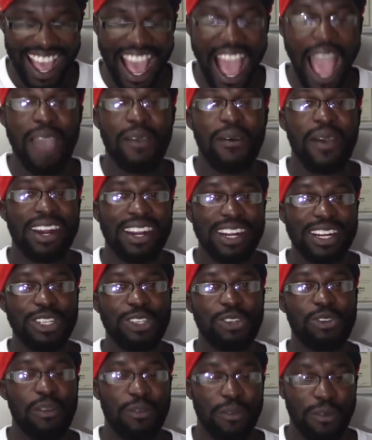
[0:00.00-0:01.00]
I rather the
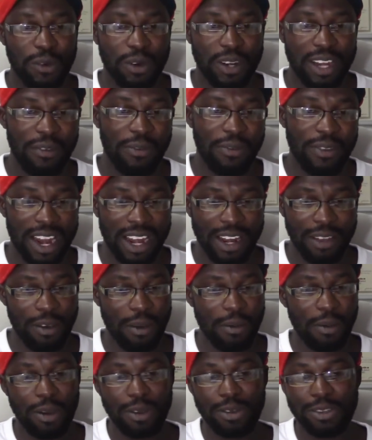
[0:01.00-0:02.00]
street food, definitely. If
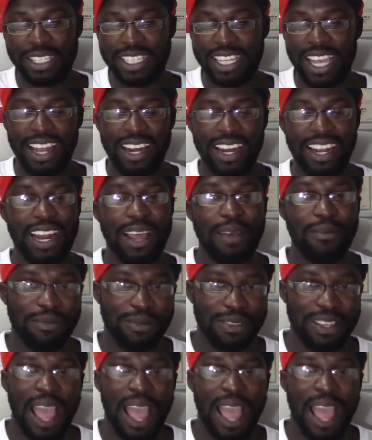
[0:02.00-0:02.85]
I'm going to Thailand,